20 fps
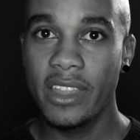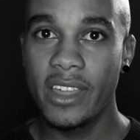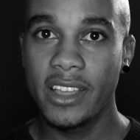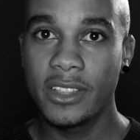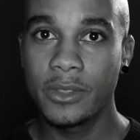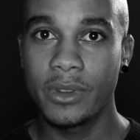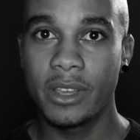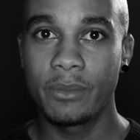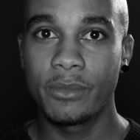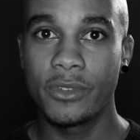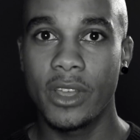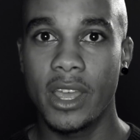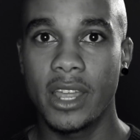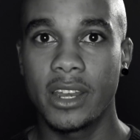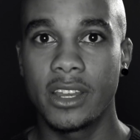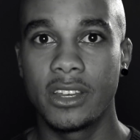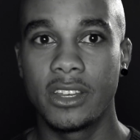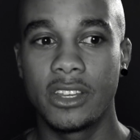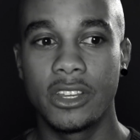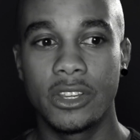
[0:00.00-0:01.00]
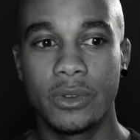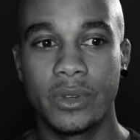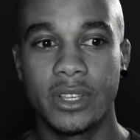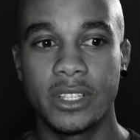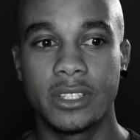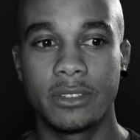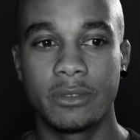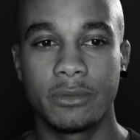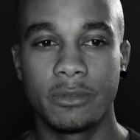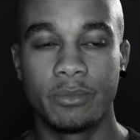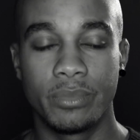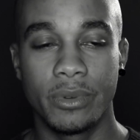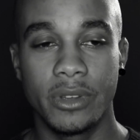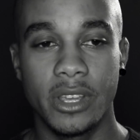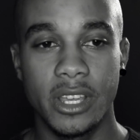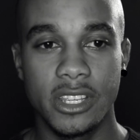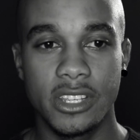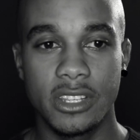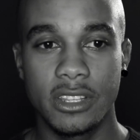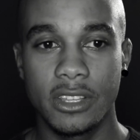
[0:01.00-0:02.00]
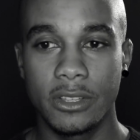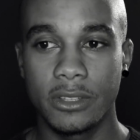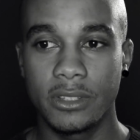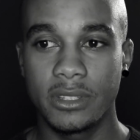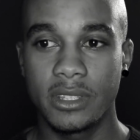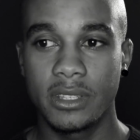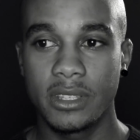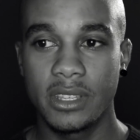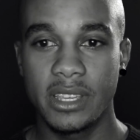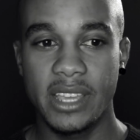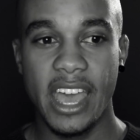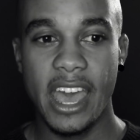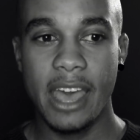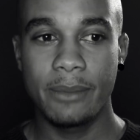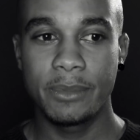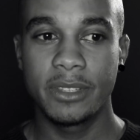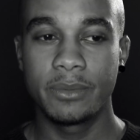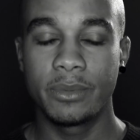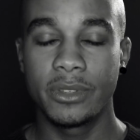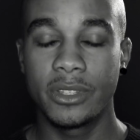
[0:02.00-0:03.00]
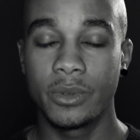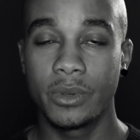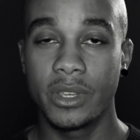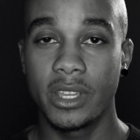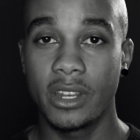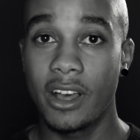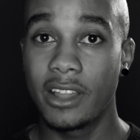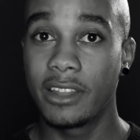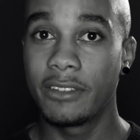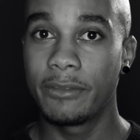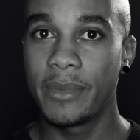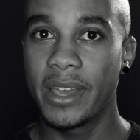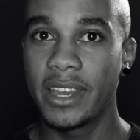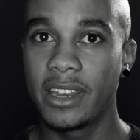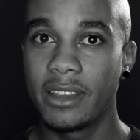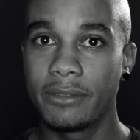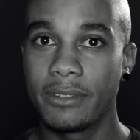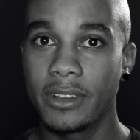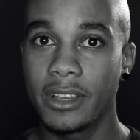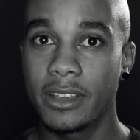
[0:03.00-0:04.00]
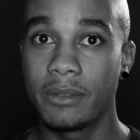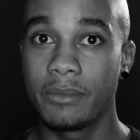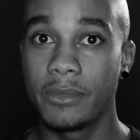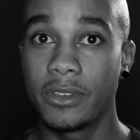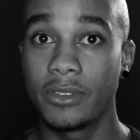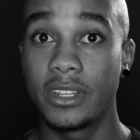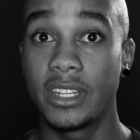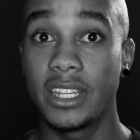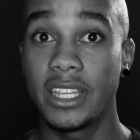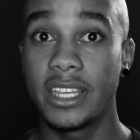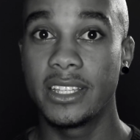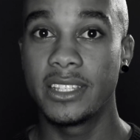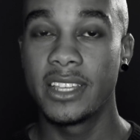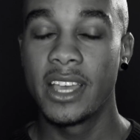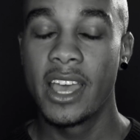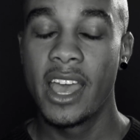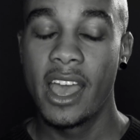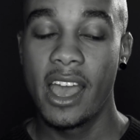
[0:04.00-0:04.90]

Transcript: that's what I'm trying to do, is bridge those gaps between all of my different communities.